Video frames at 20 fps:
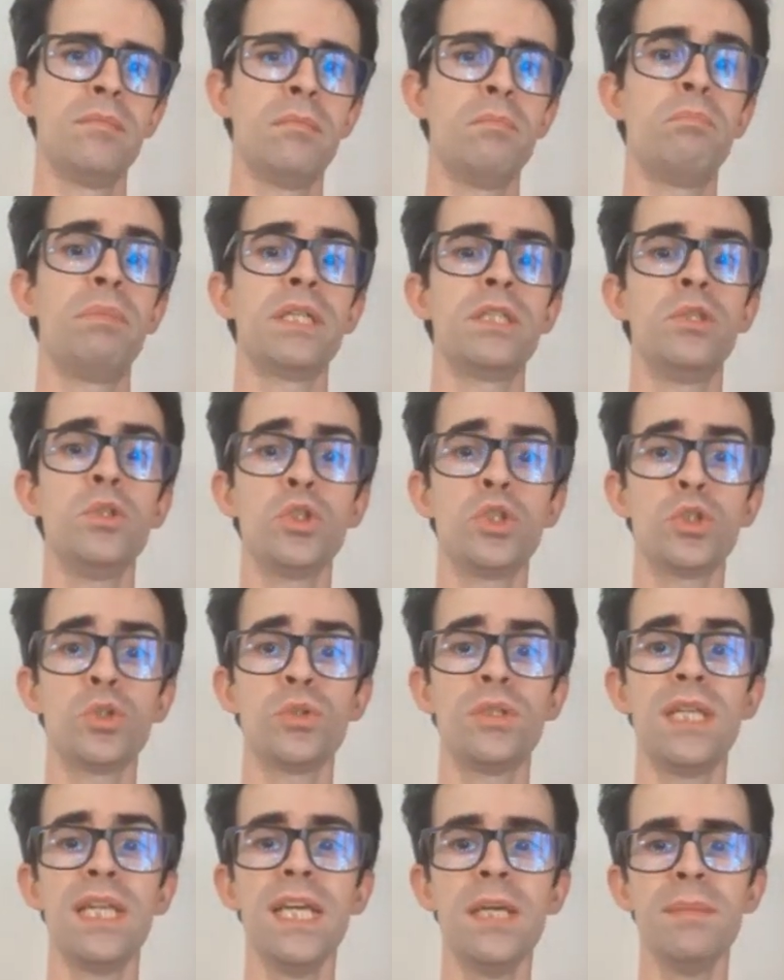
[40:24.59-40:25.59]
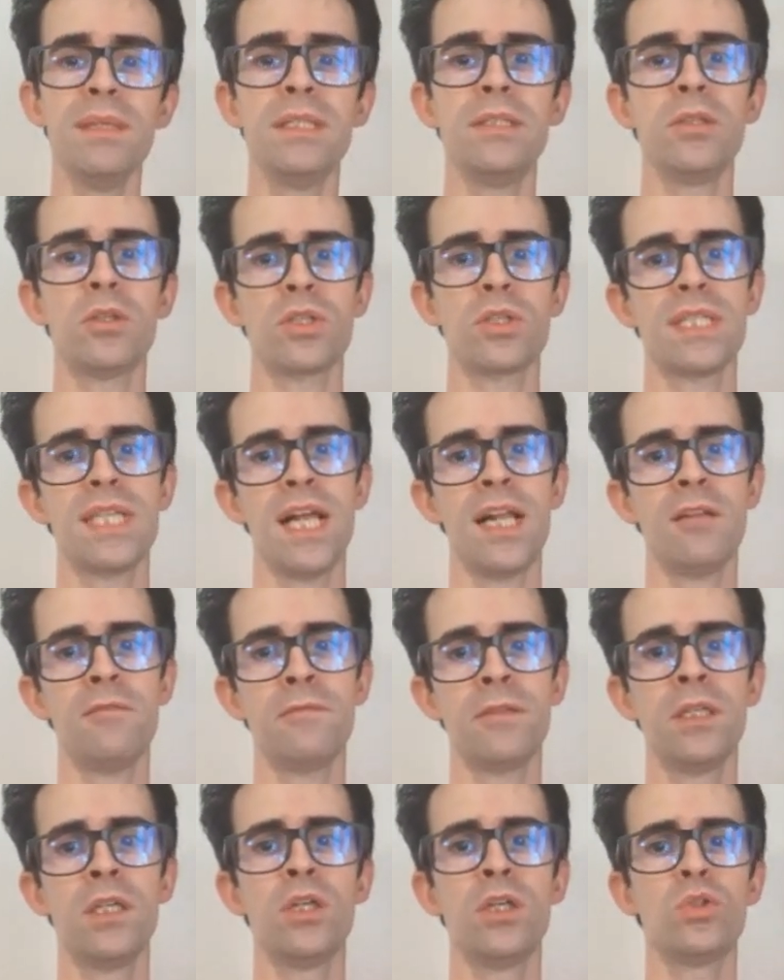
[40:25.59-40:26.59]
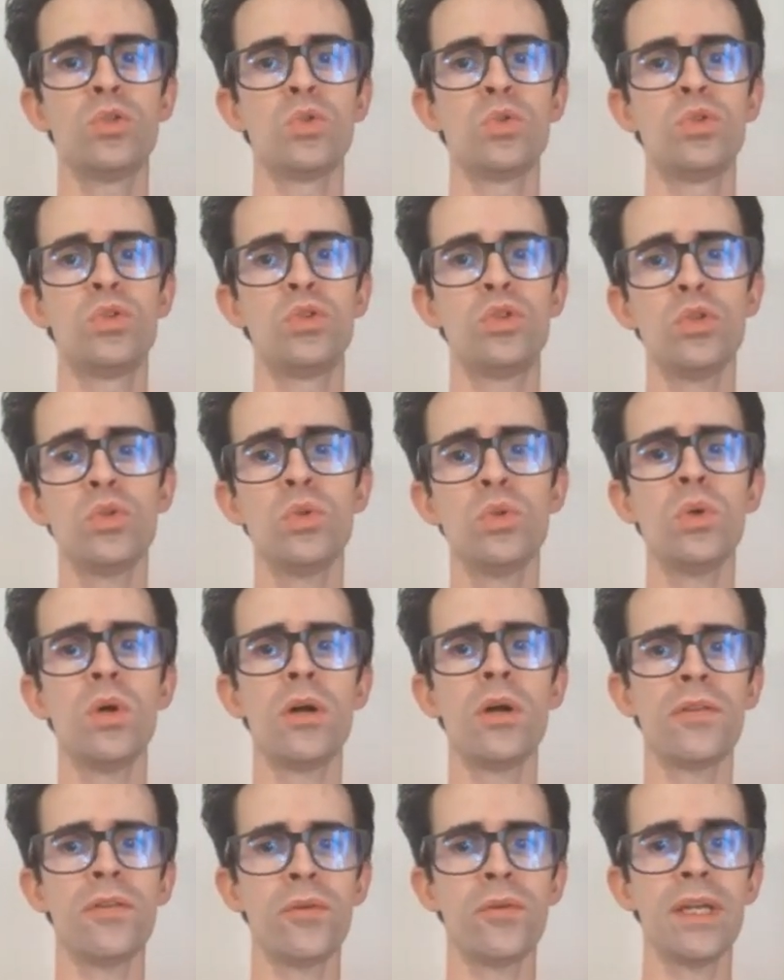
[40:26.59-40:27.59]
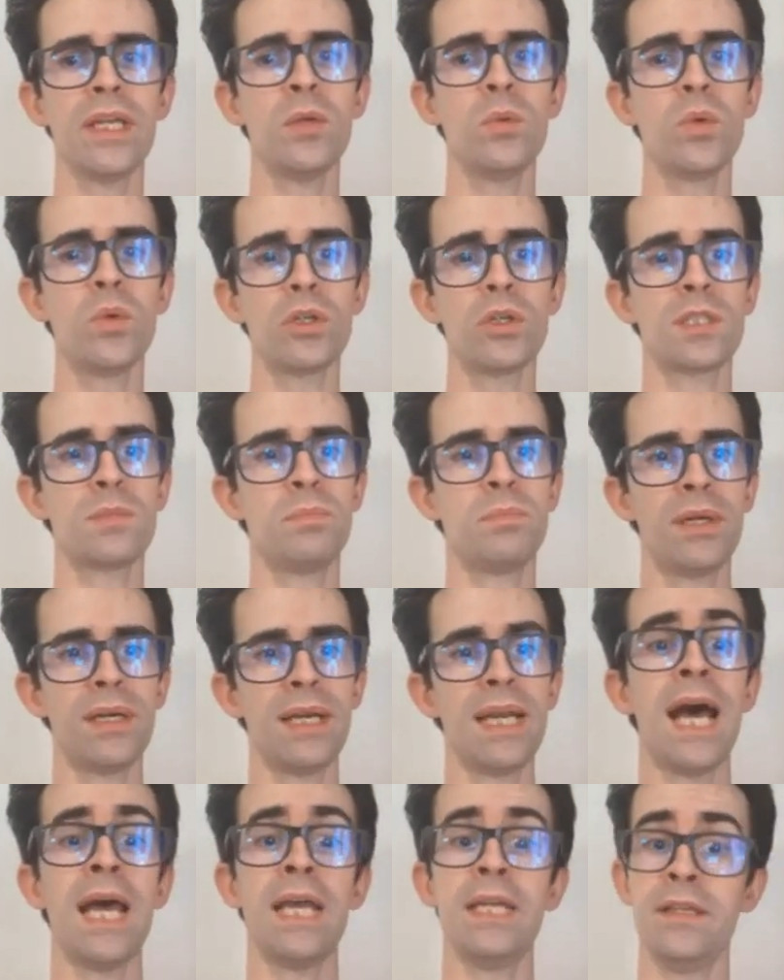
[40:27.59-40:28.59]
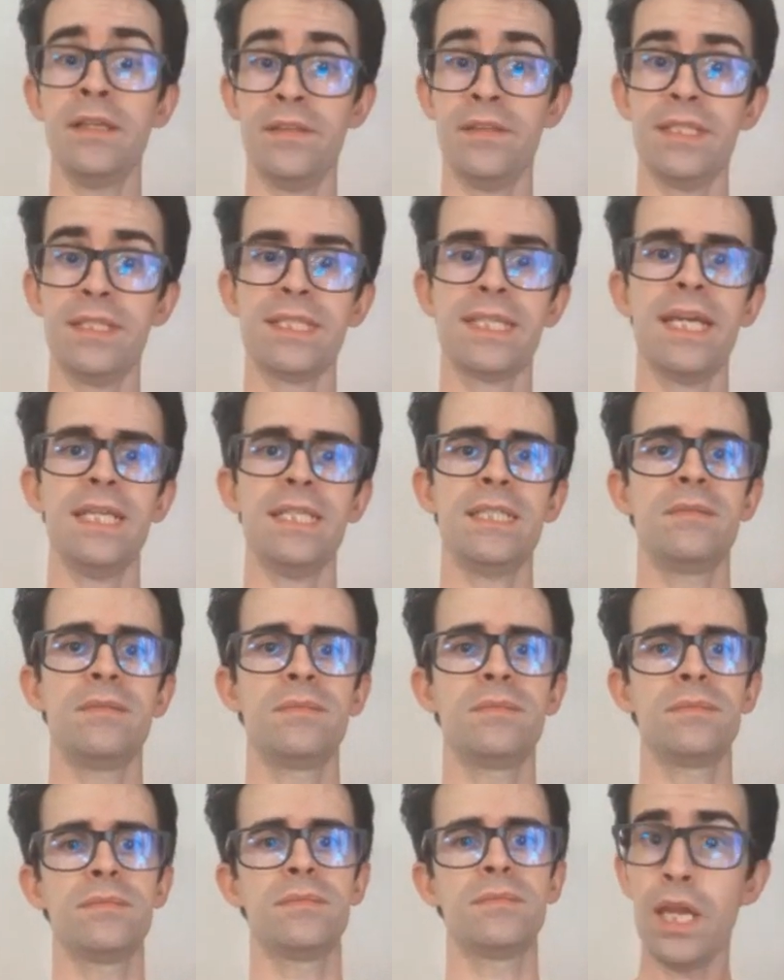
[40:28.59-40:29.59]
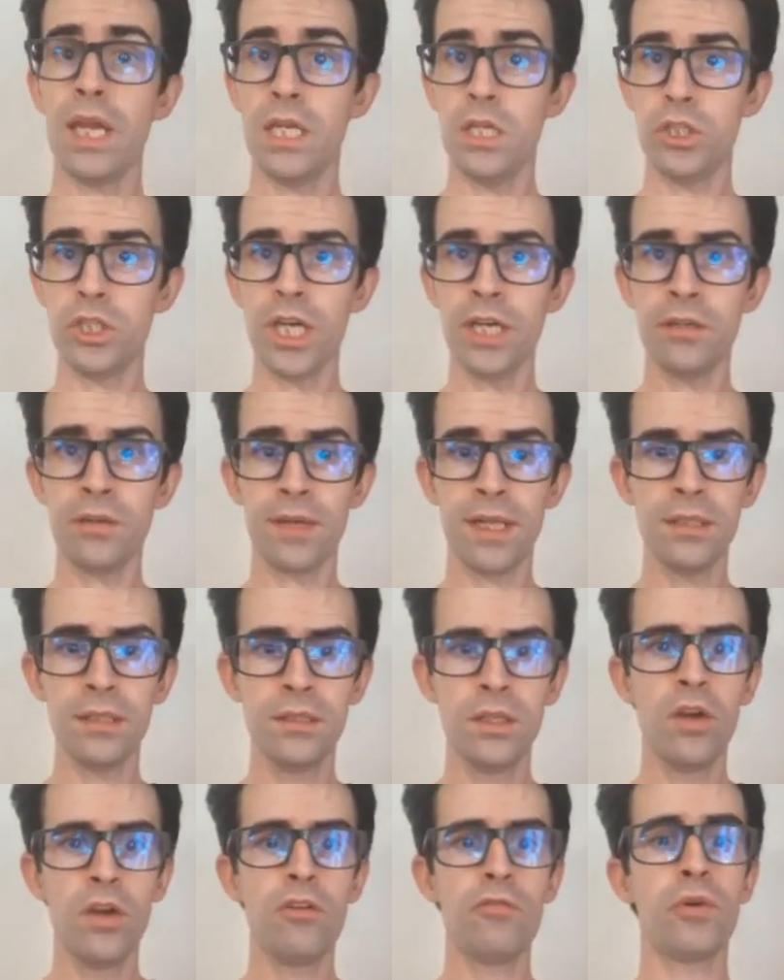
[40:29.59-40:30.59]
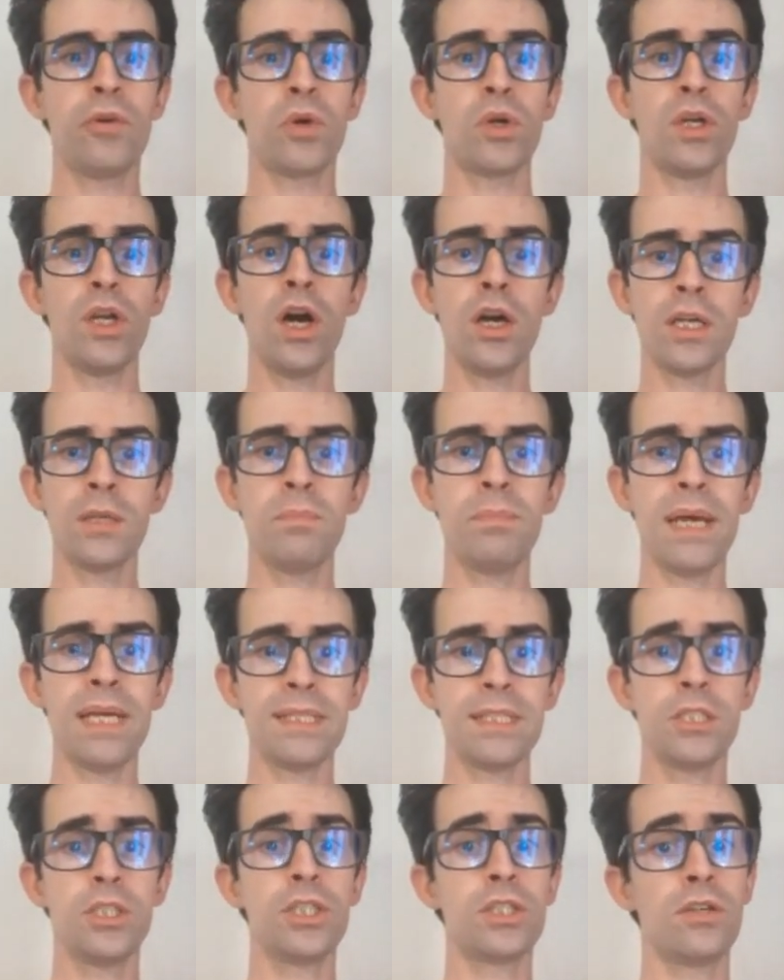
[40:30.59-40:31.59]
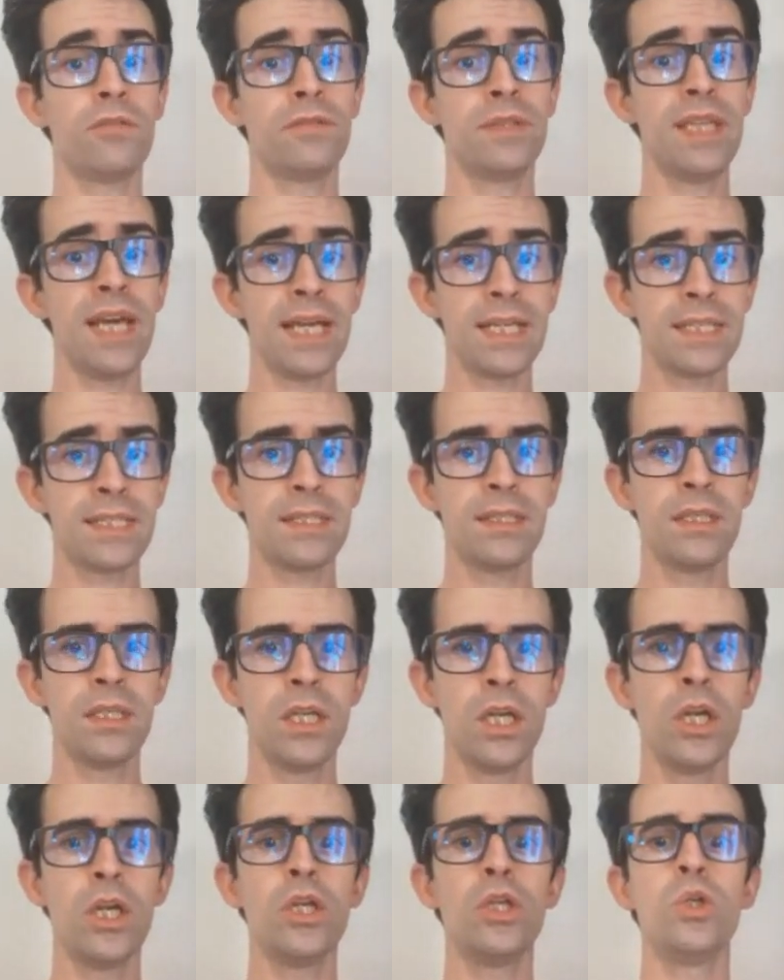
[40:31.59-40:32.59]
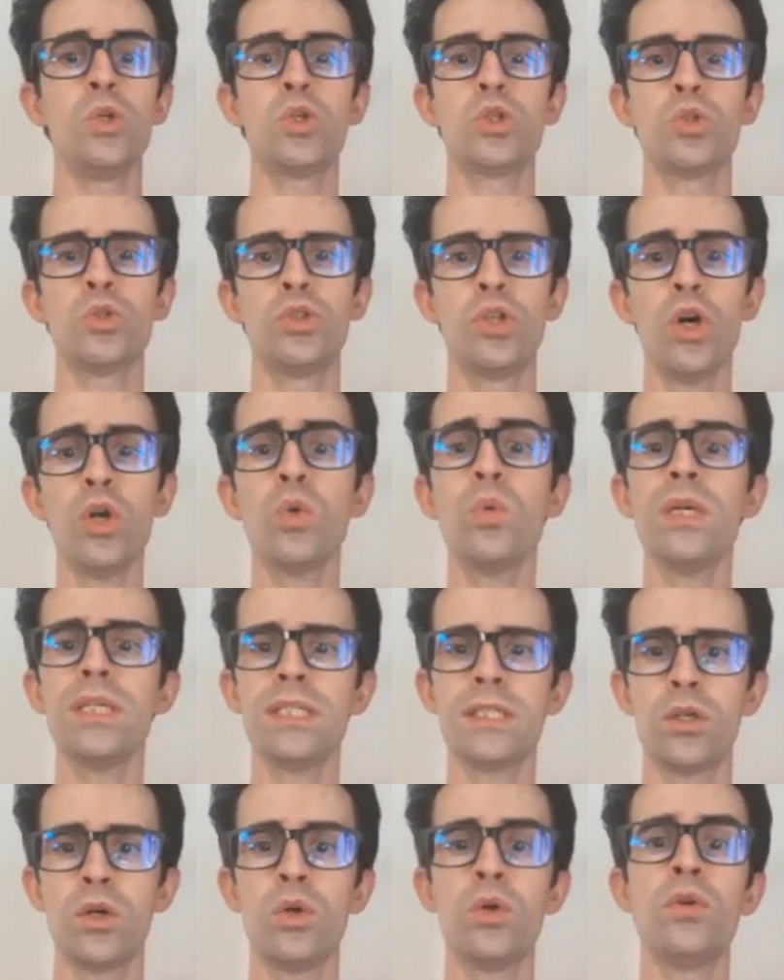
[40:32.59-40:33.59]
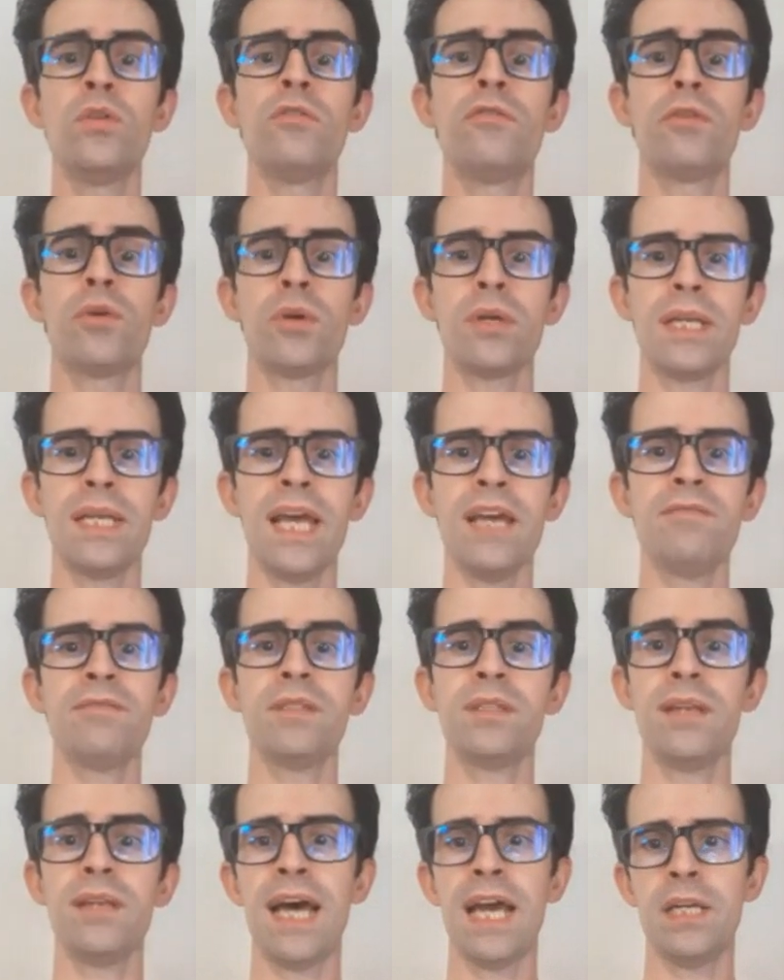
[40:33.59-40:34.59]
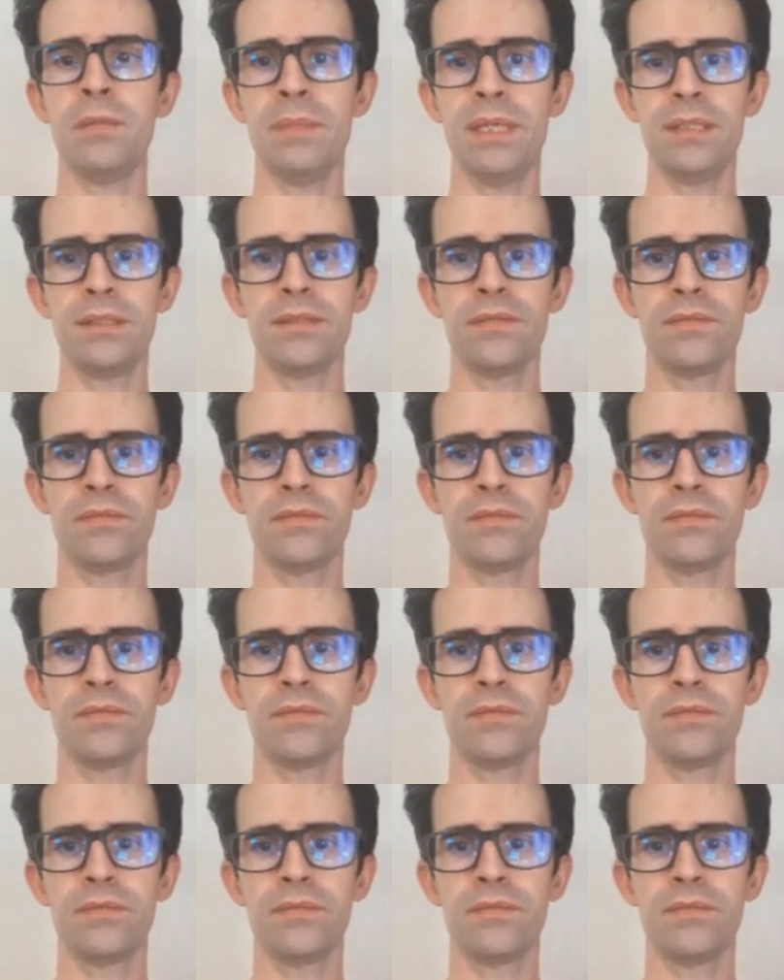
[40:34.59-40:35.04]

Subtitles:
but you should limit yourself to 2 or 3 words per line in this case. In general, for long passages of text, you should always go for left alignment.